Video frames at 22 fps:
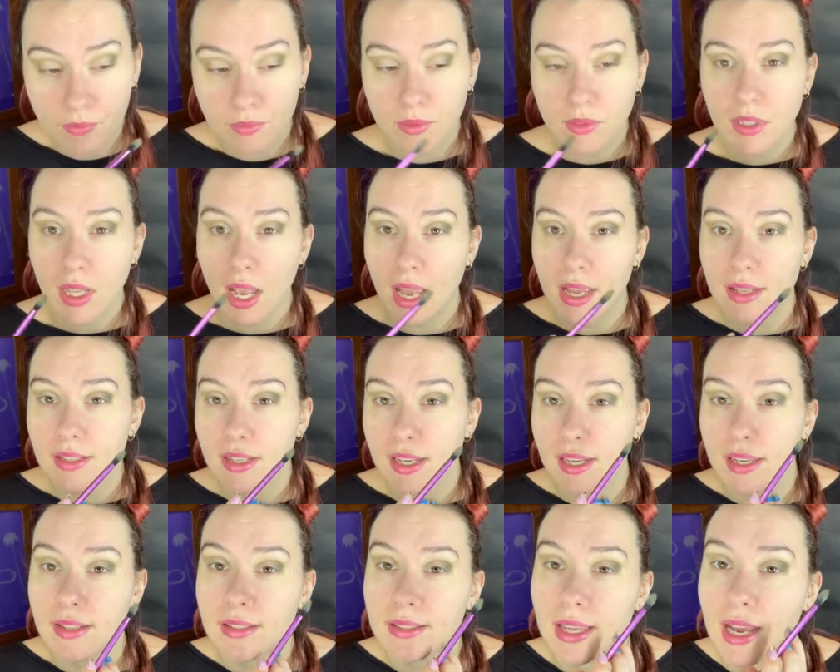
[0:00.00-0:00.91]
So as you
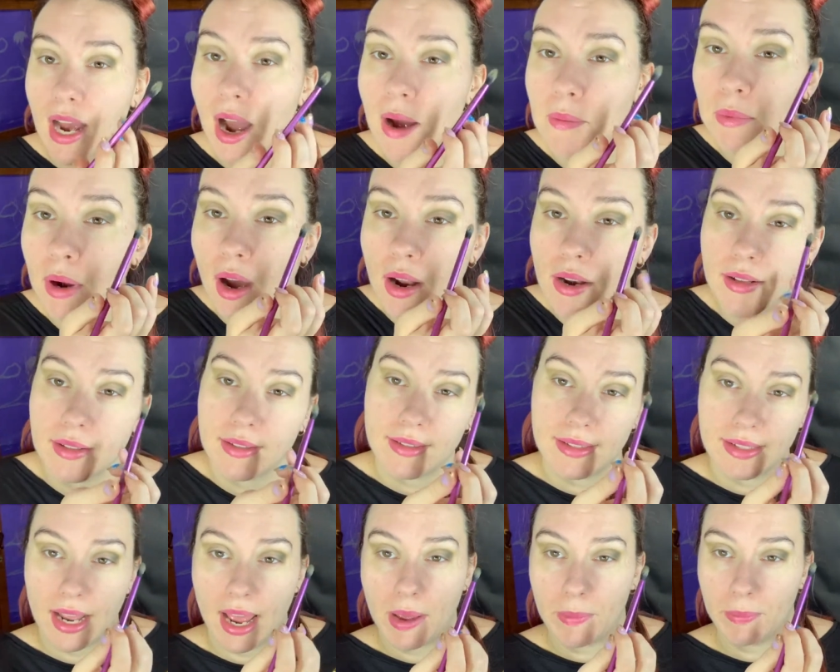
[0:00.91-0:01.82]
can see, I'm kind of
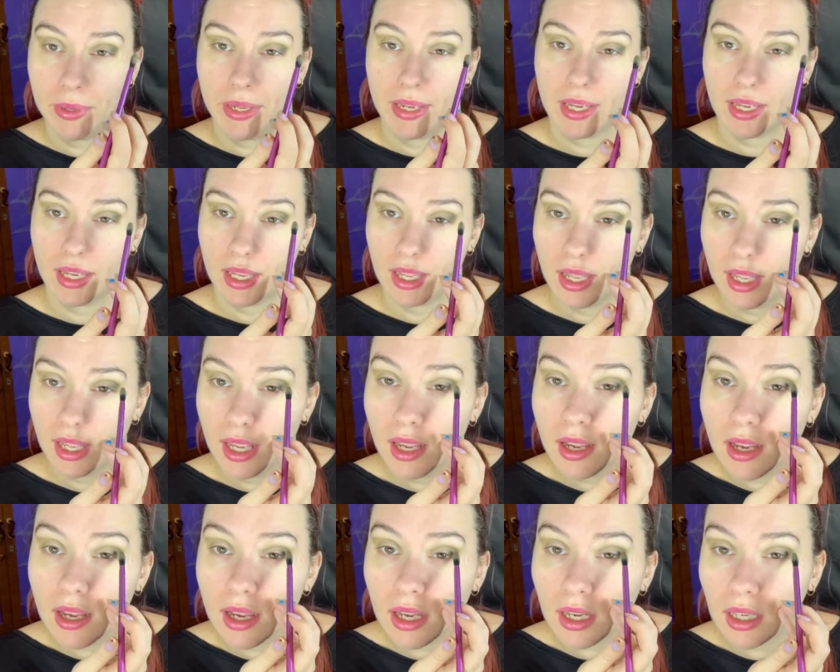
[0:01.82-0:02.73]
stamping
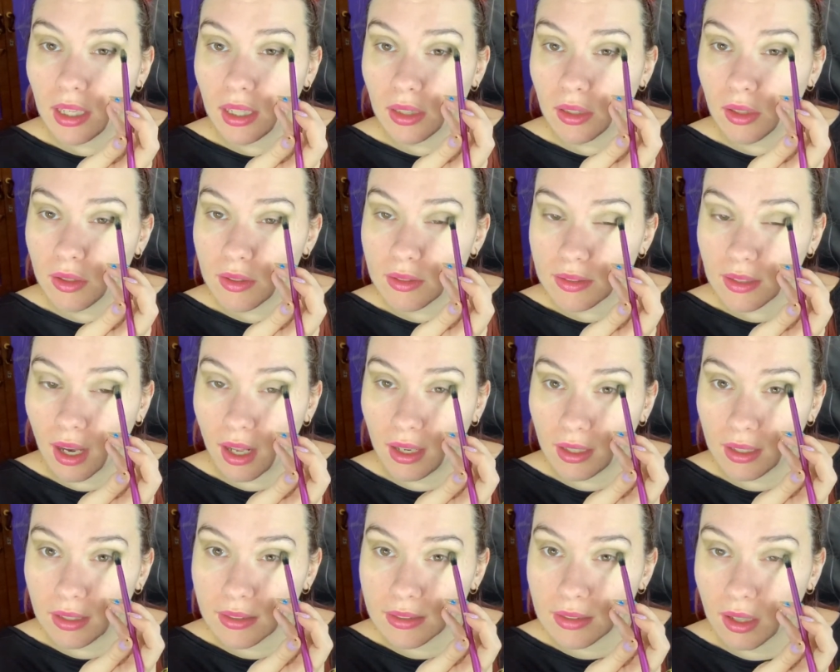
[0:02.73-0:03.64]
in those
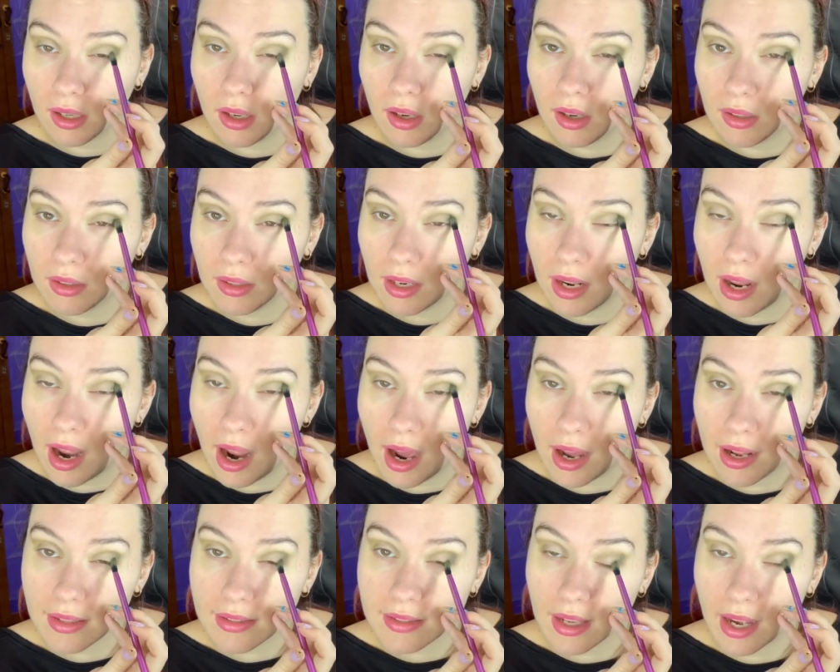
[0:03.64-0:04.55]
colours on the
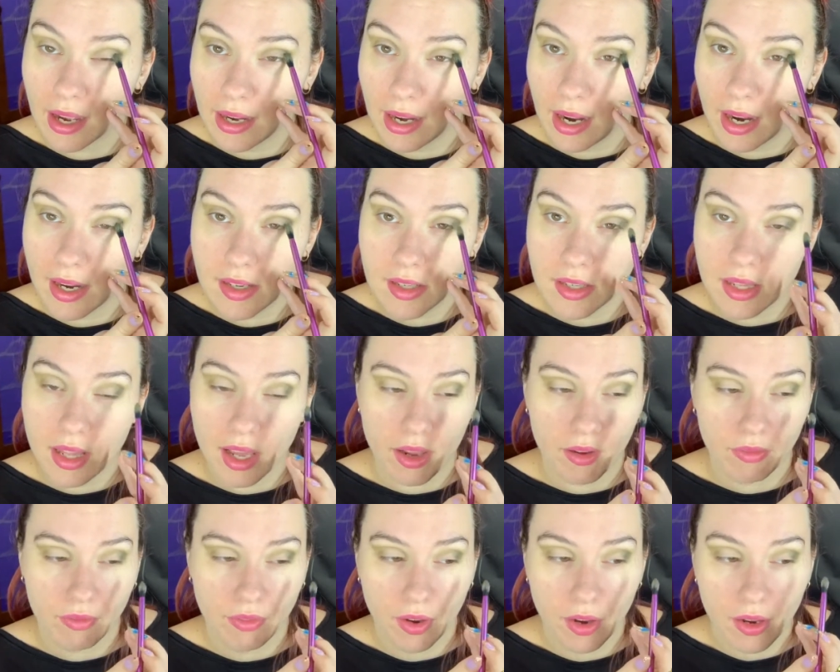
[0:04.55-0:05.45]
outside edge
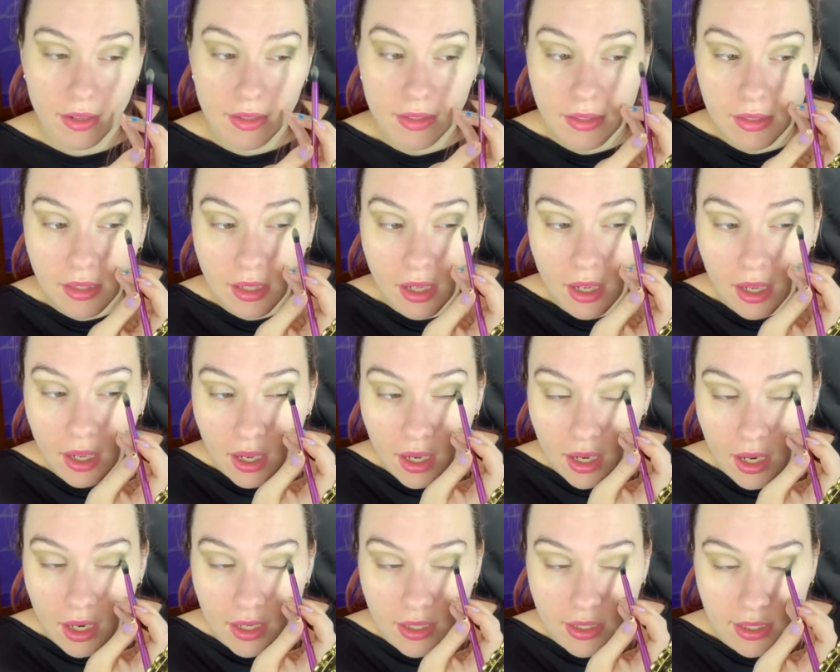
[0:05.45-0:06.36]
there first,
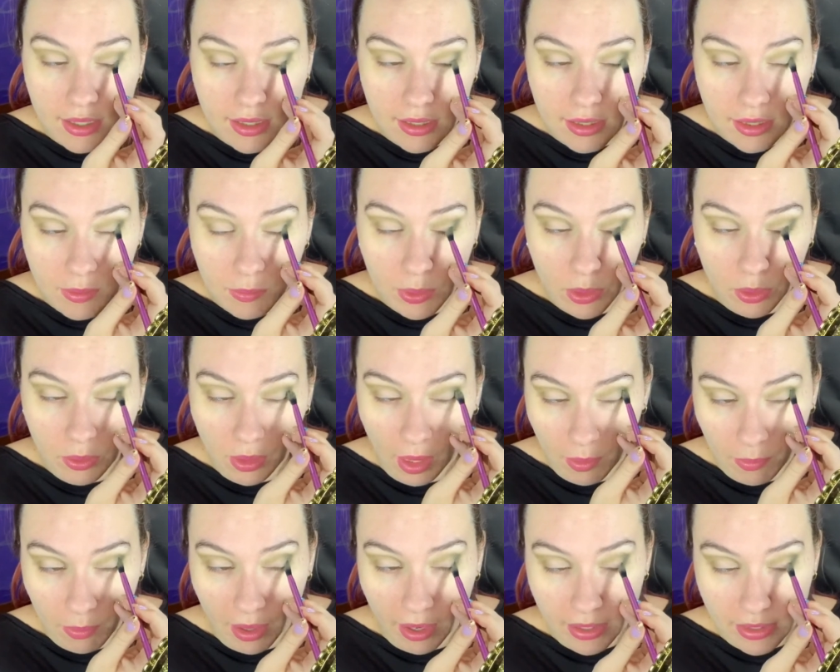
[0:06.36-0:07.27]
just to build
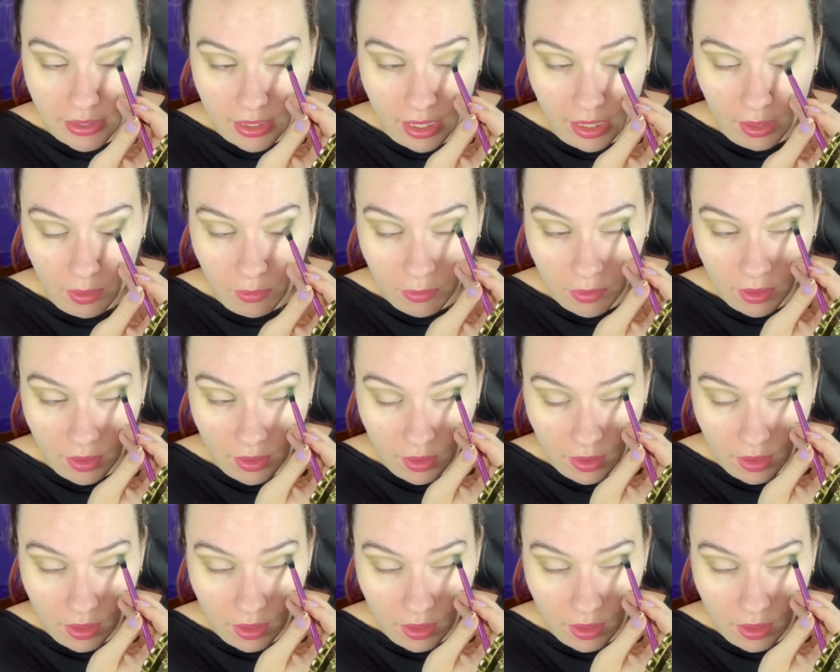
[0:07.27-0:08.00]
up that depth.